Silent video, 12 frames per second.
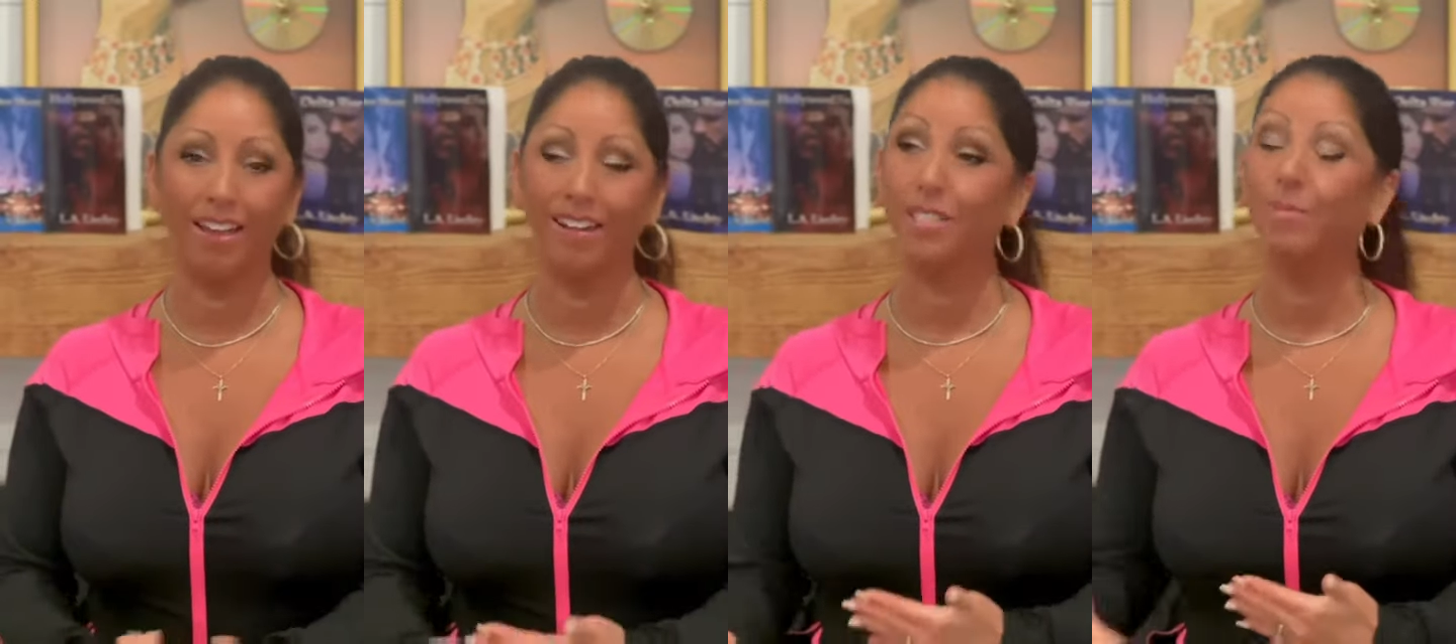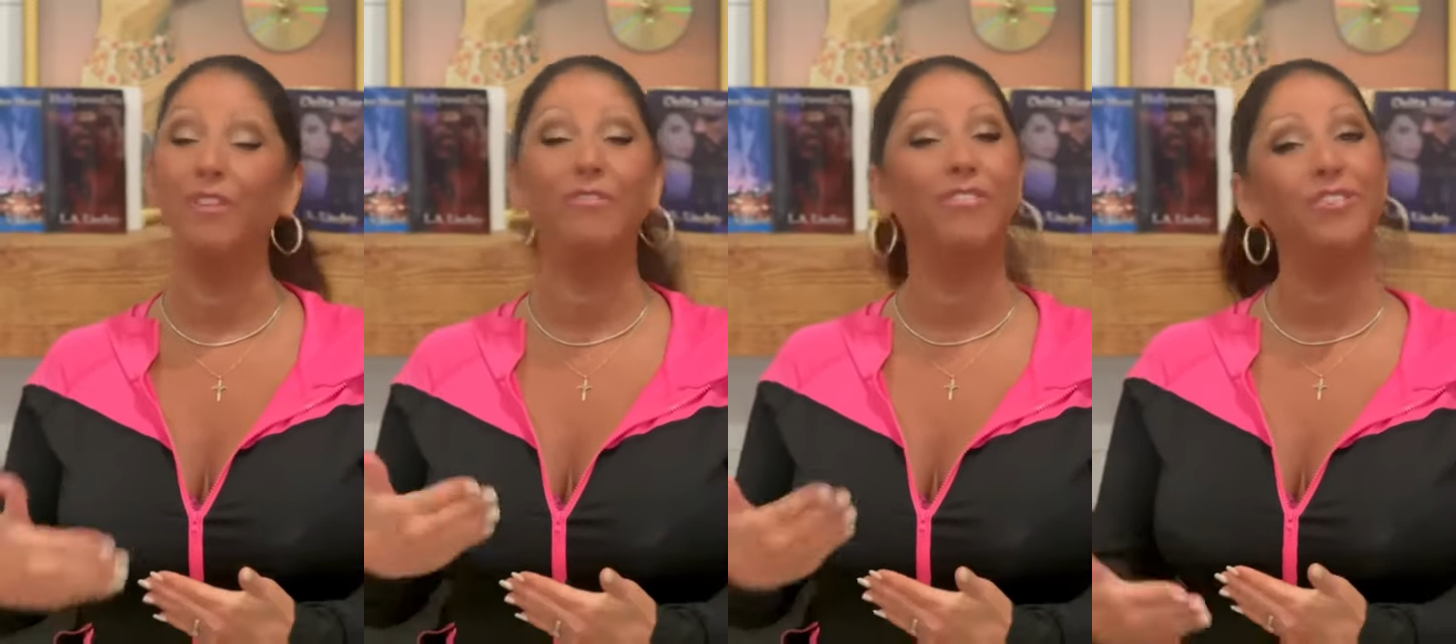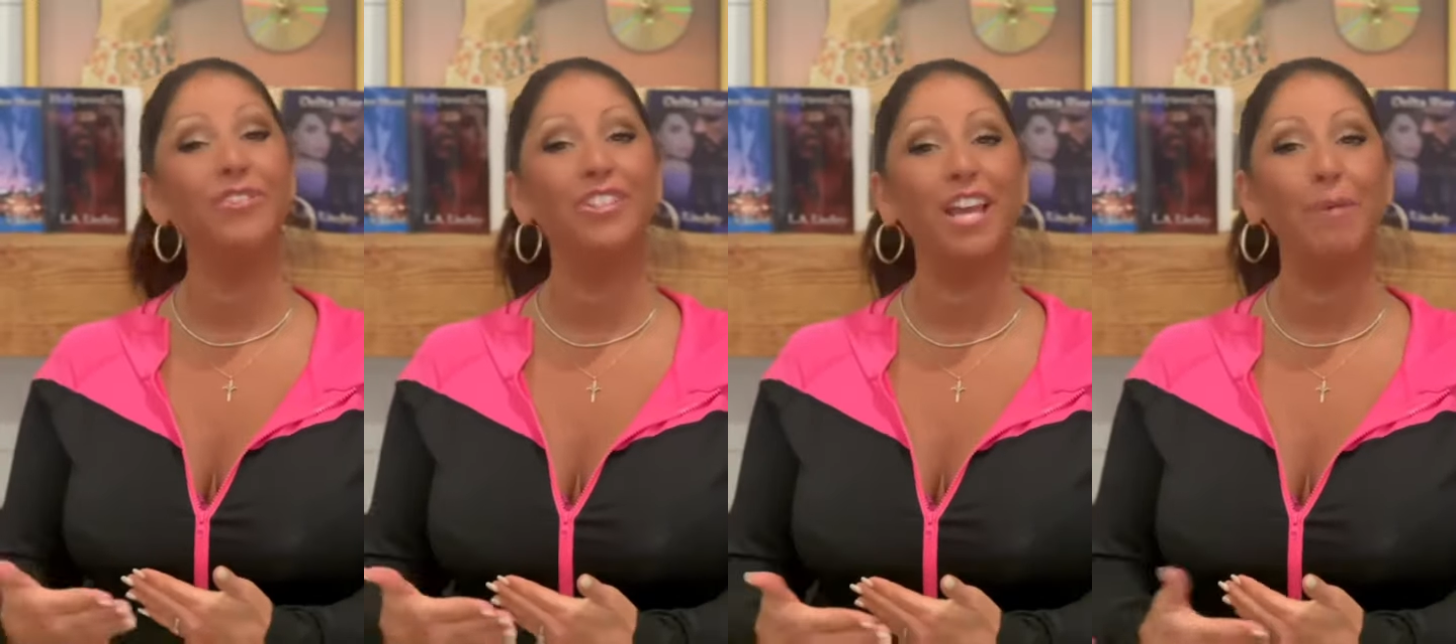It's my
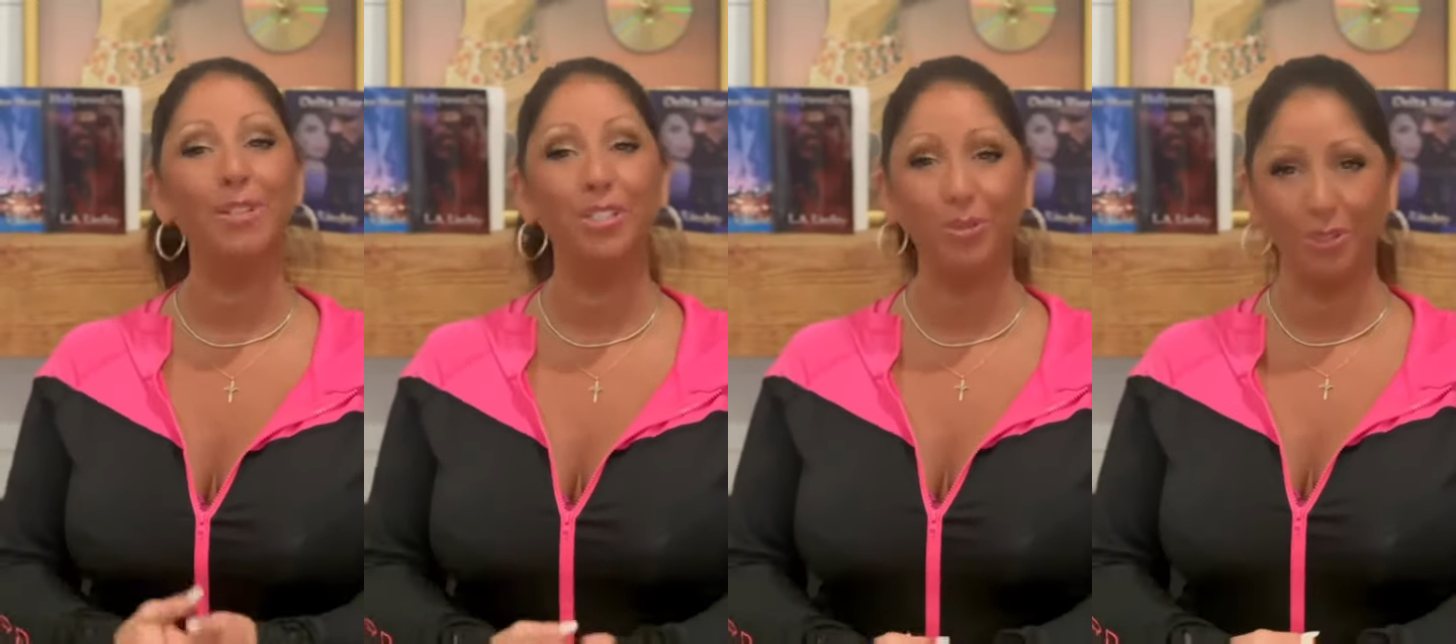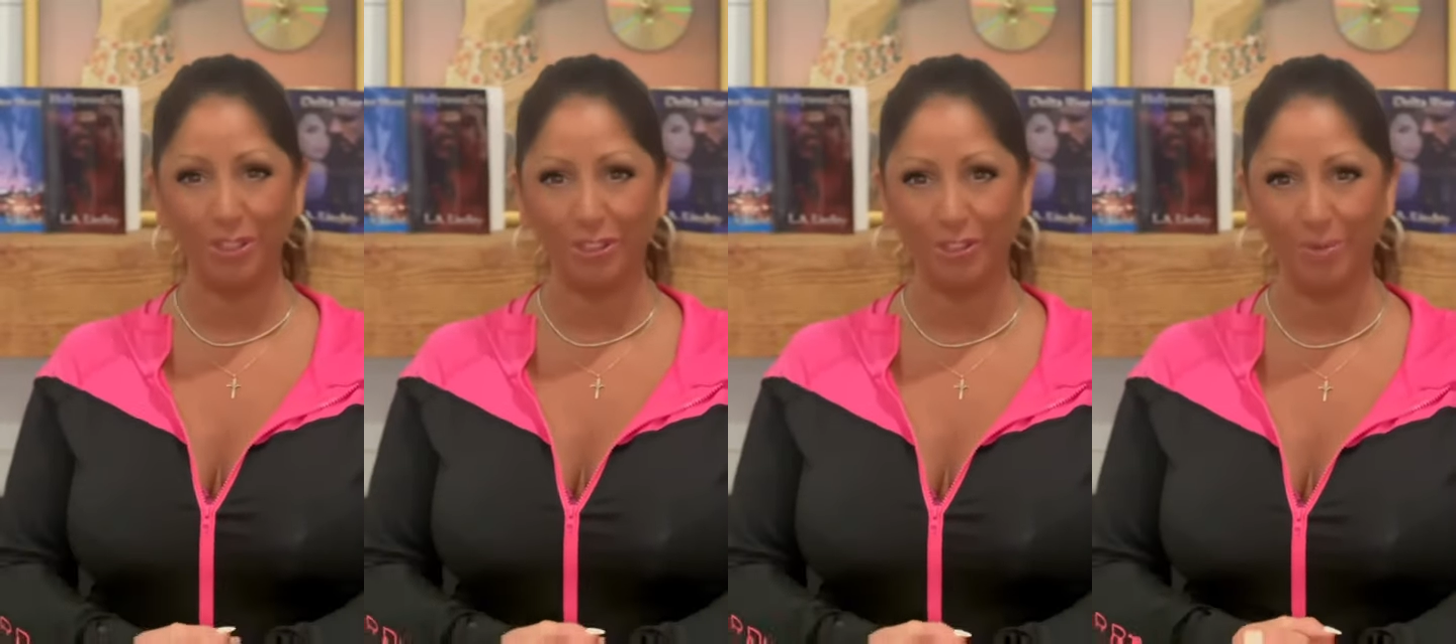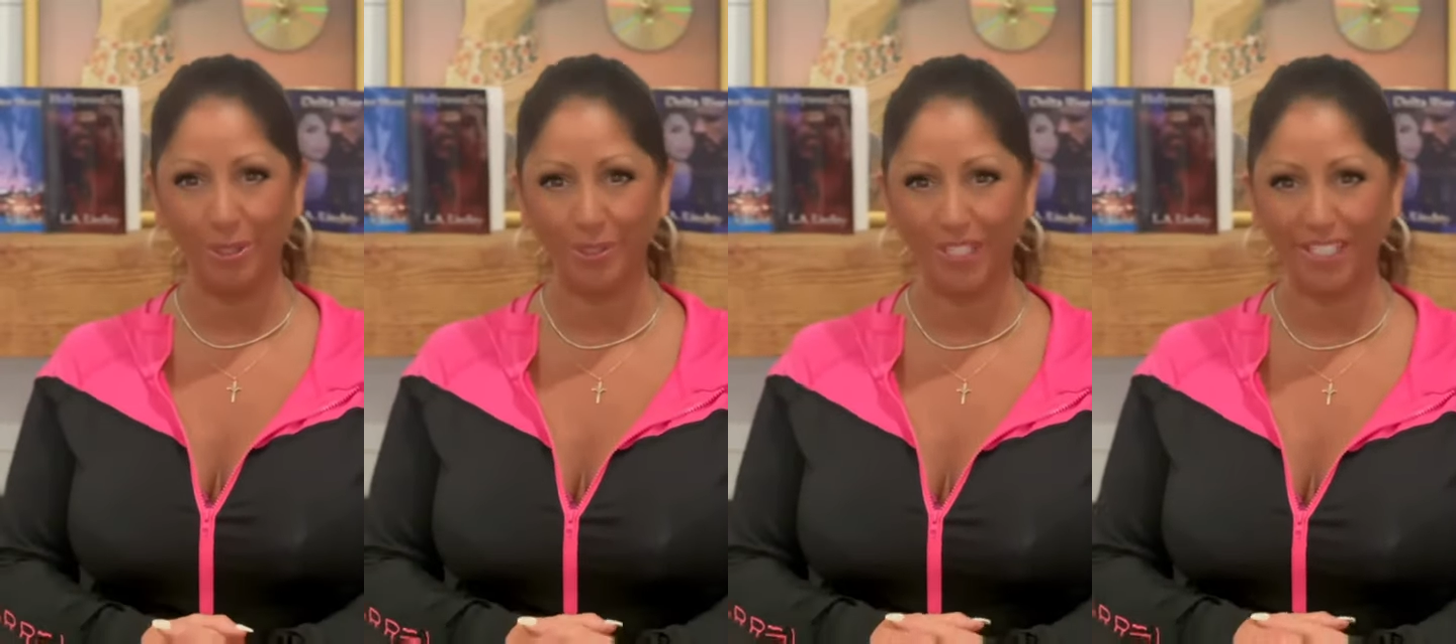first step into Christian
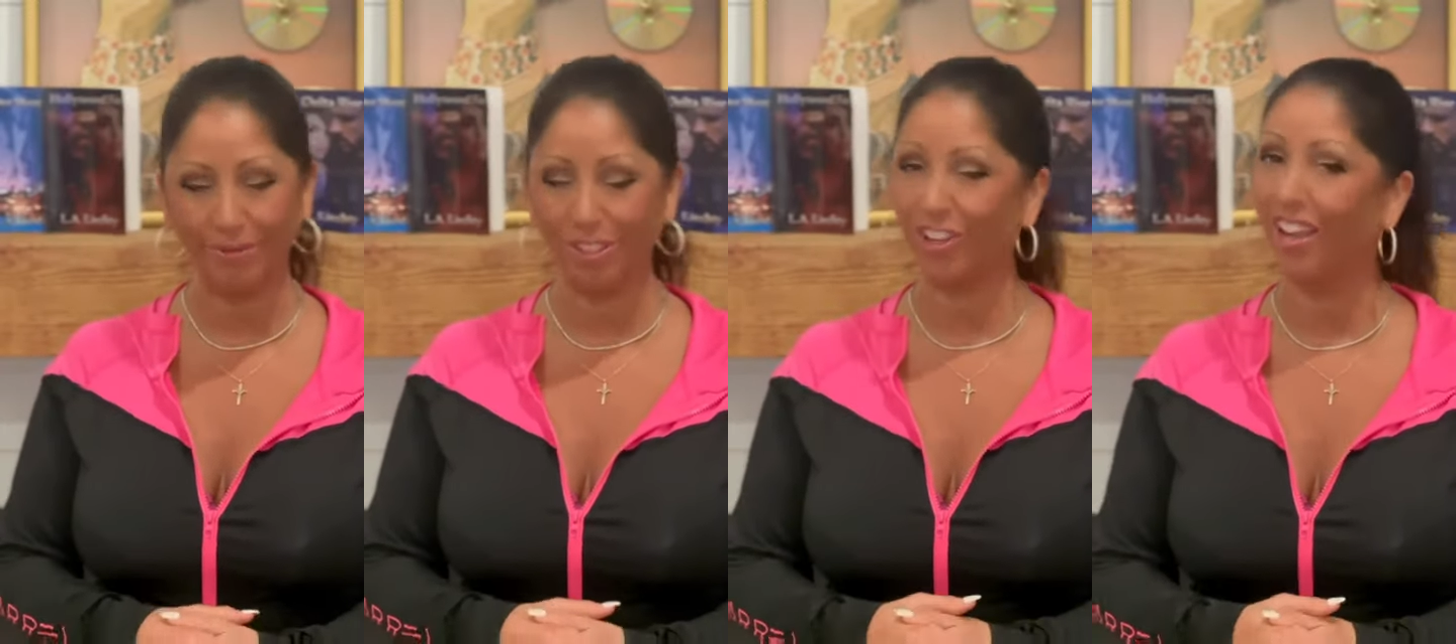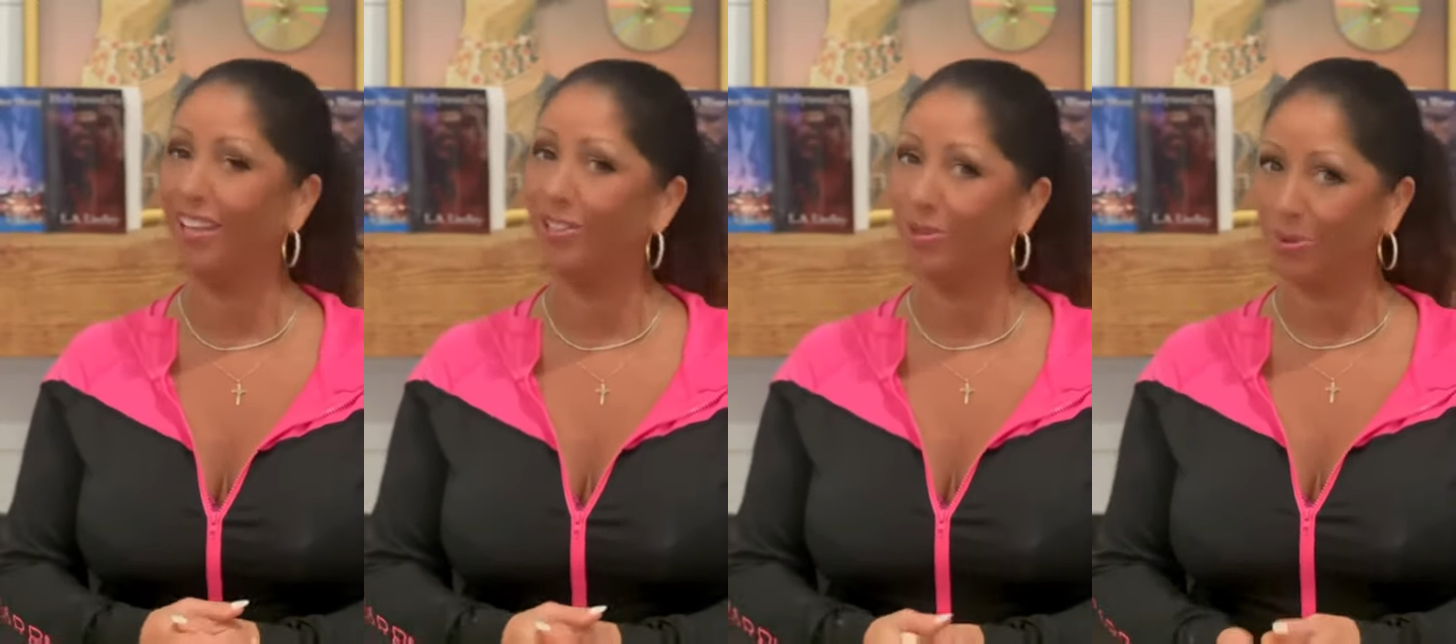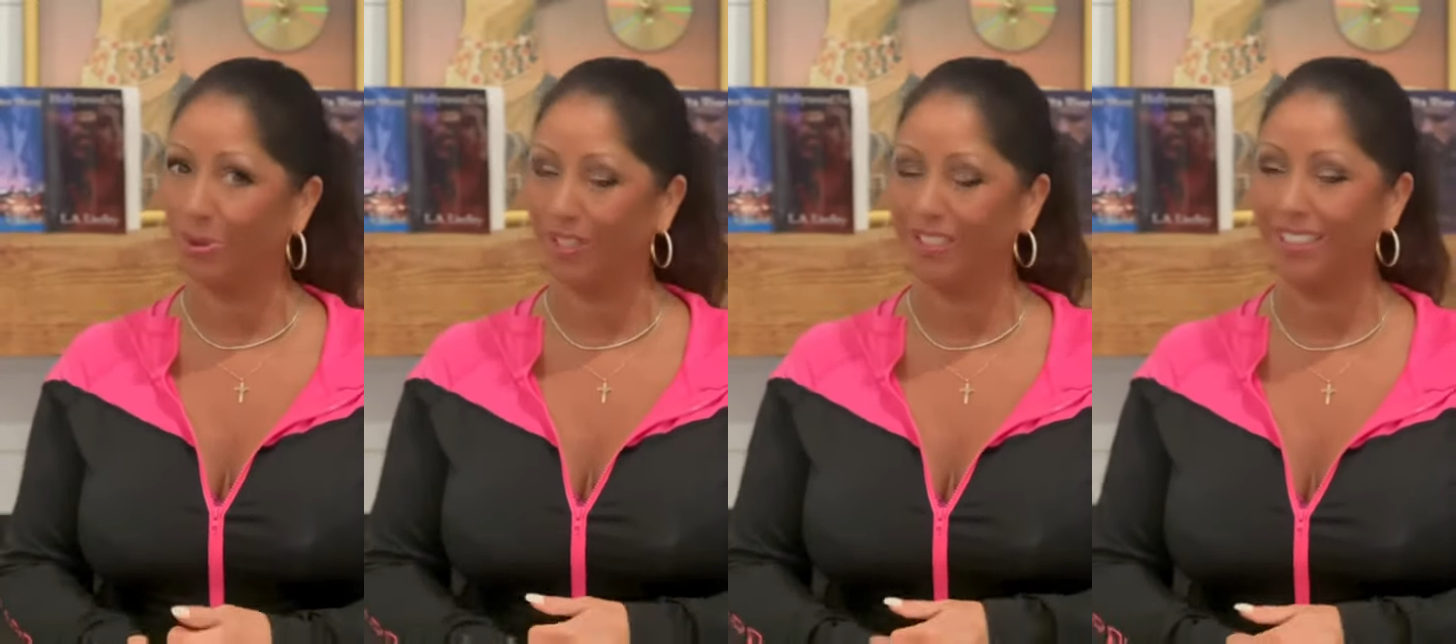music, which I
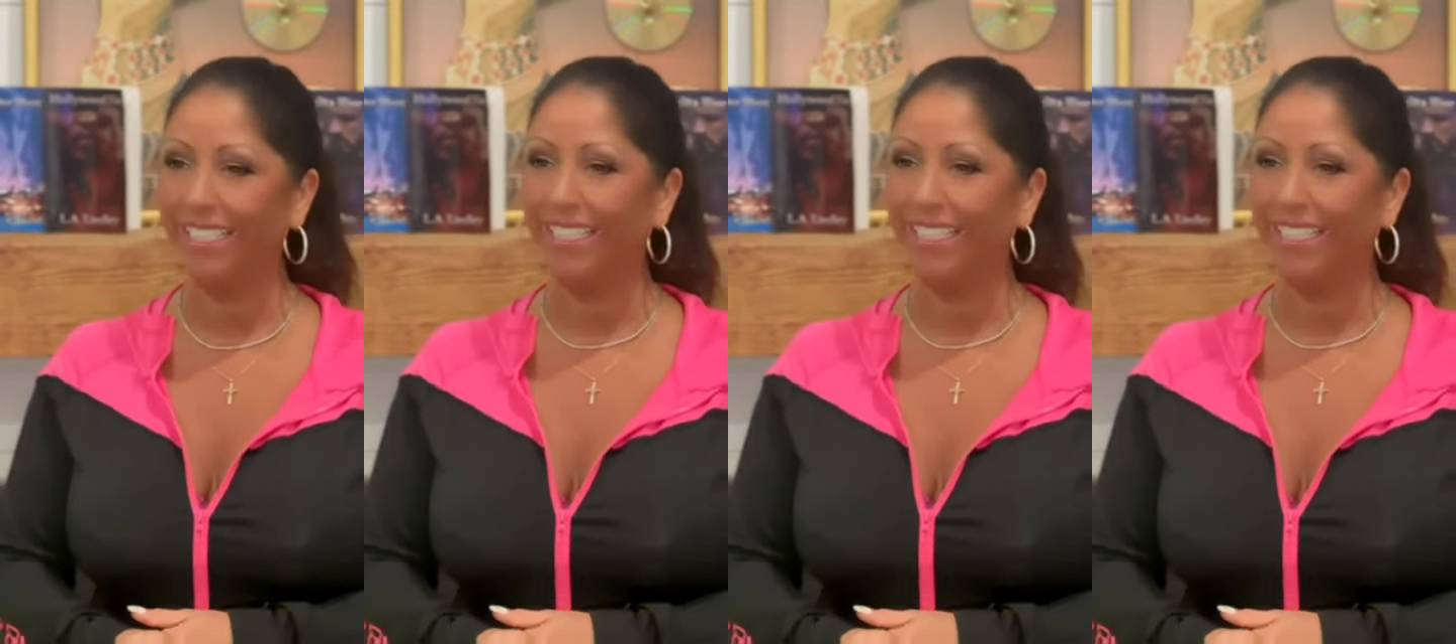adore.